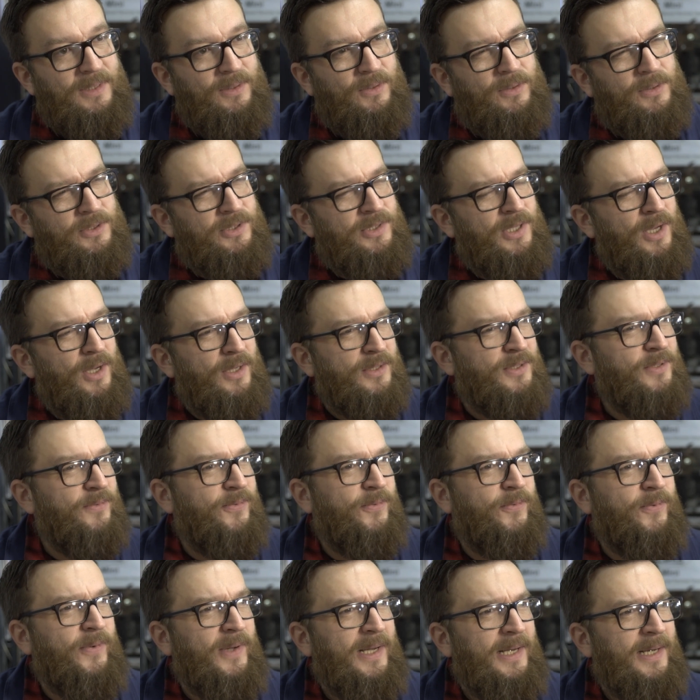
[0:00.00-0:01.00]
start to
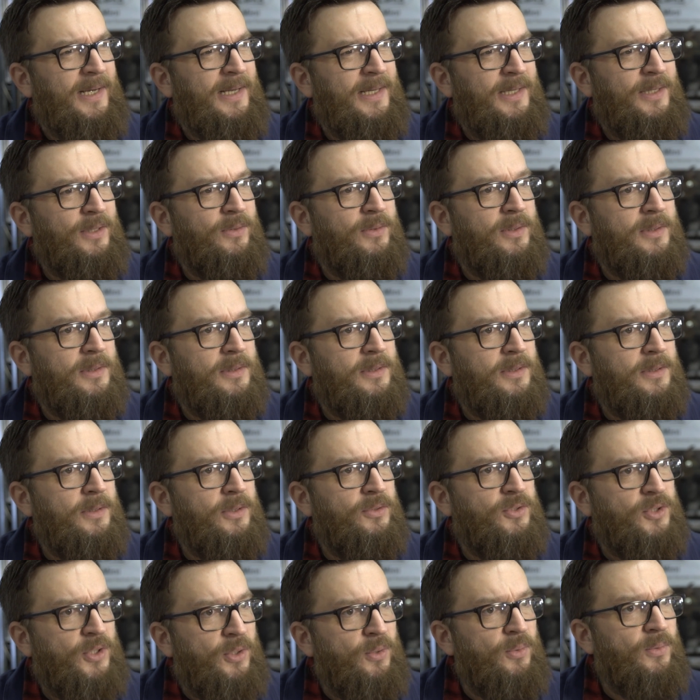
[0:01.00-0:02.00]
feel that you
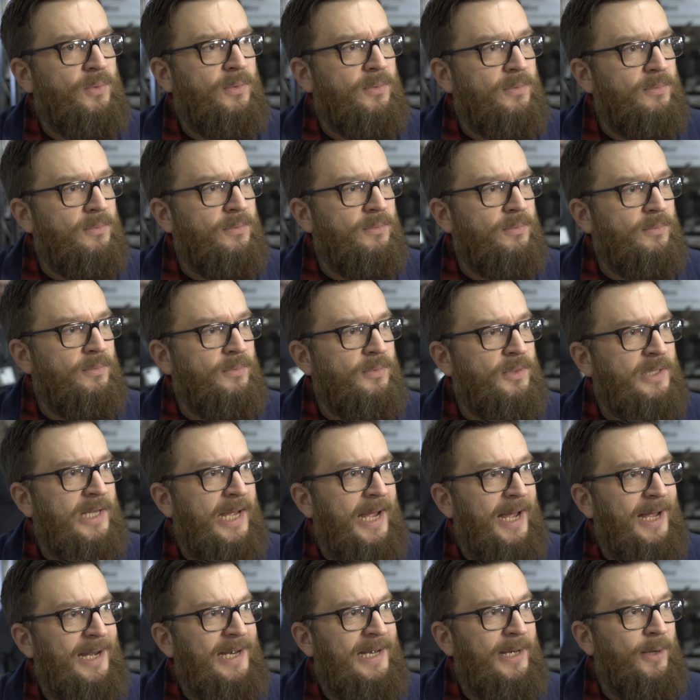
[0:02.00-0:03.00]
do
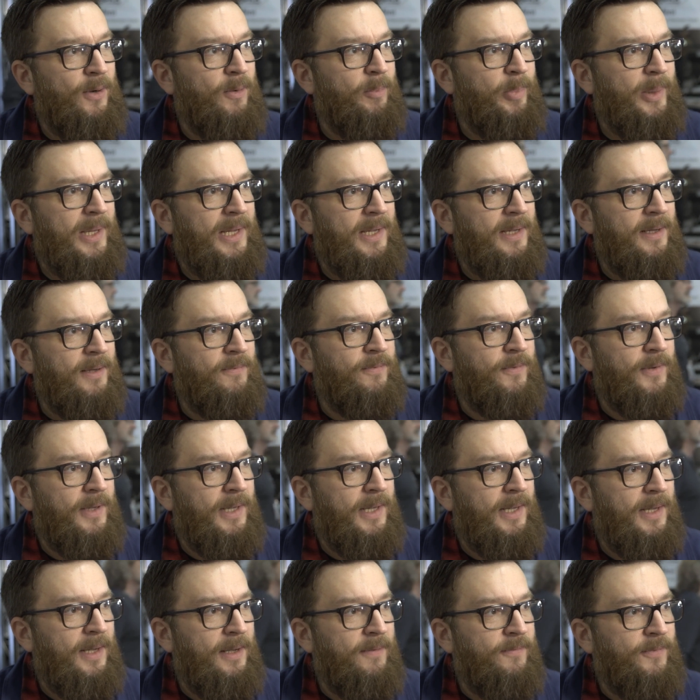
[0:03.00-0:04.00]
get a little bit of
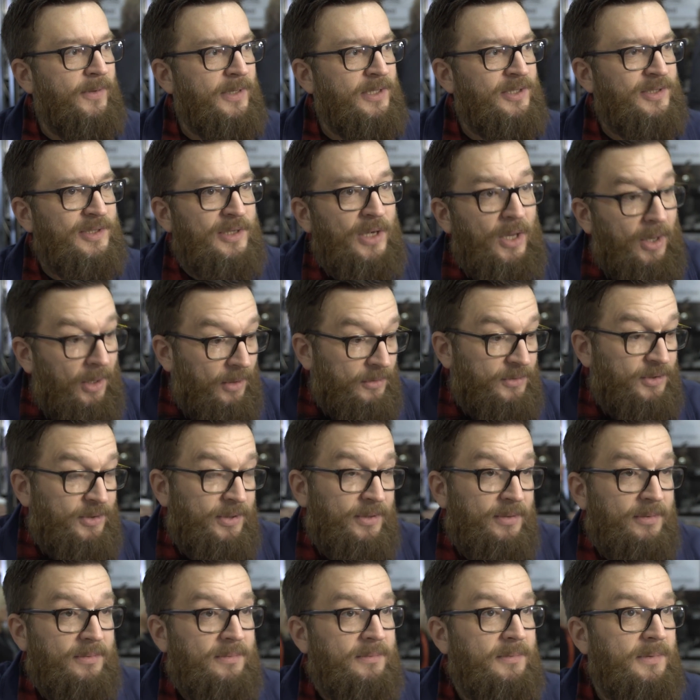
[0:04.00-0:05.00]
a
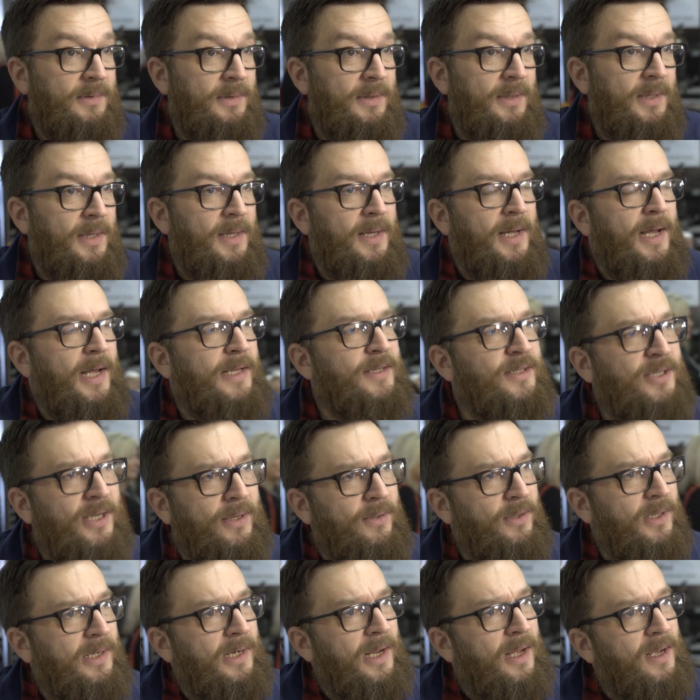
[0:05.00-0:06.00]
slot. And
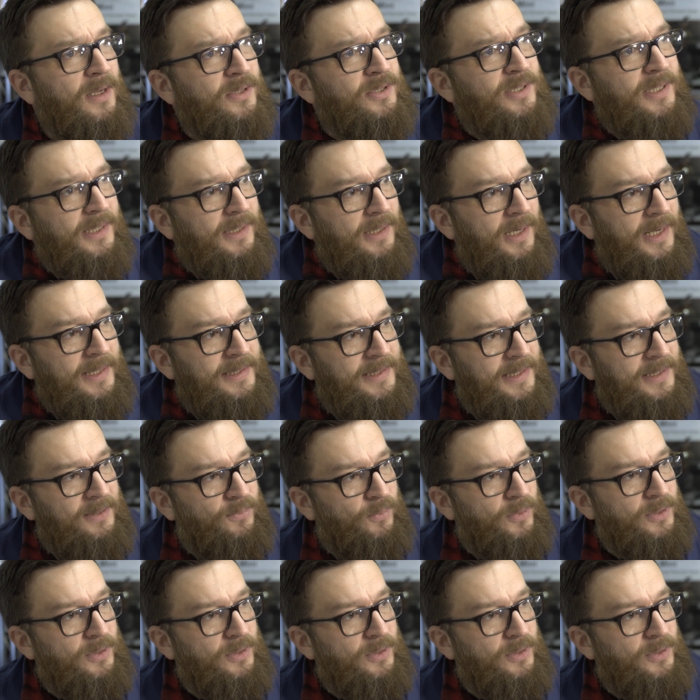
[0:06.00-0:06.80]
so the last thing that I did